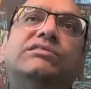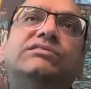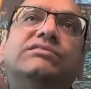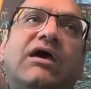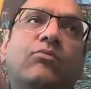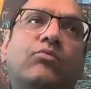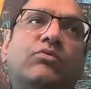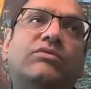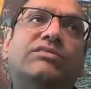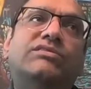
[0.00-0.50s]
I
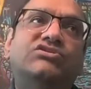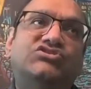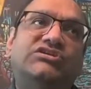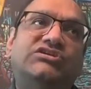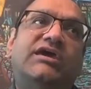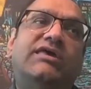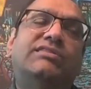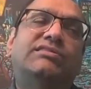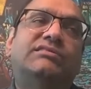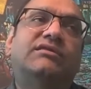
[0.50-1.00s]
would
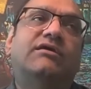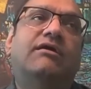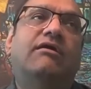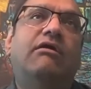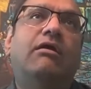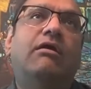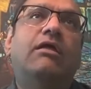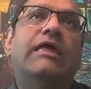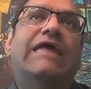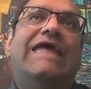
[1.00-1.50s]
suggest
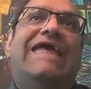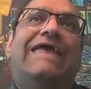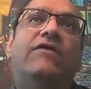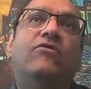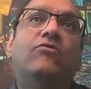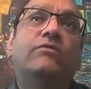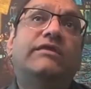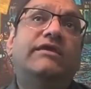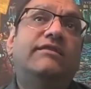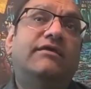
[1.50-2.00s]

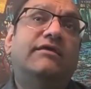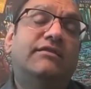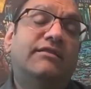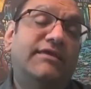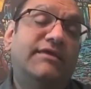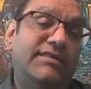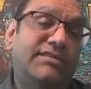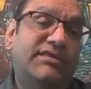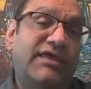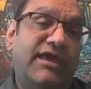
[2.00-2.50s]
you'll need at
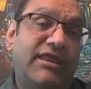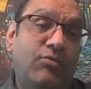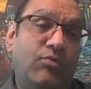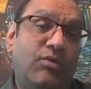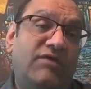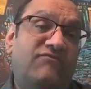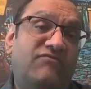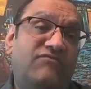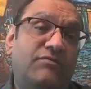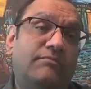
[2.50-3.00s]
least
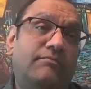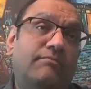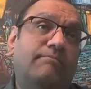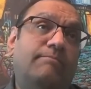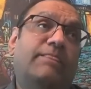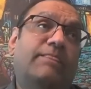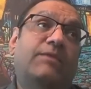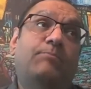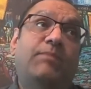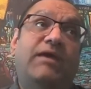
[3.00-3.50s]
anywhere from,
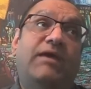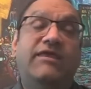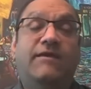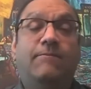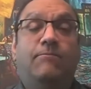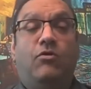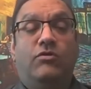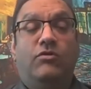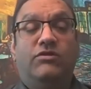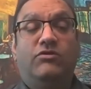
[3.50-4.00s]
depending
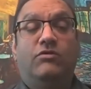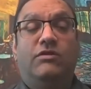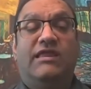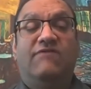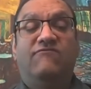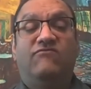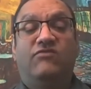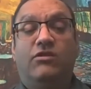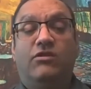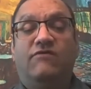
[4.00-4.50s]
upon your
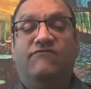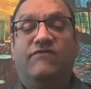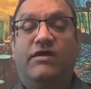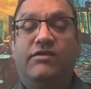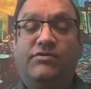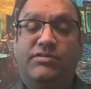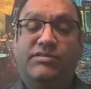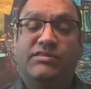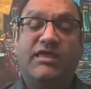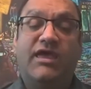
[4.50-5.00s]
level of
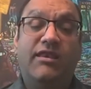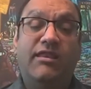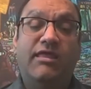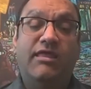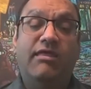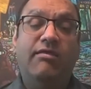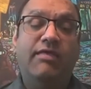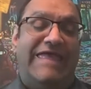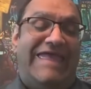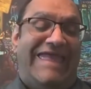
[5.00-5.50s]

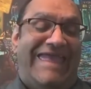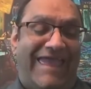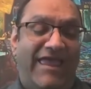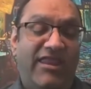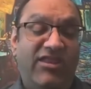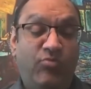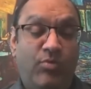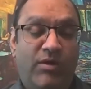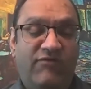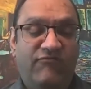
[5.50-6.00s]
understanding,
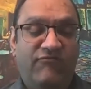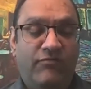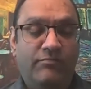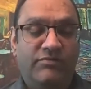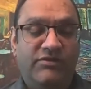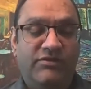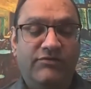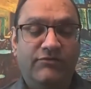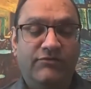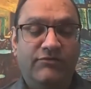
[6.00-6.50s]
anywhere from
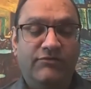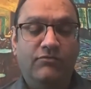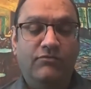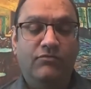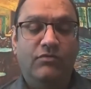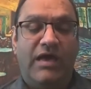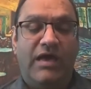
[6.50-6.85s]
2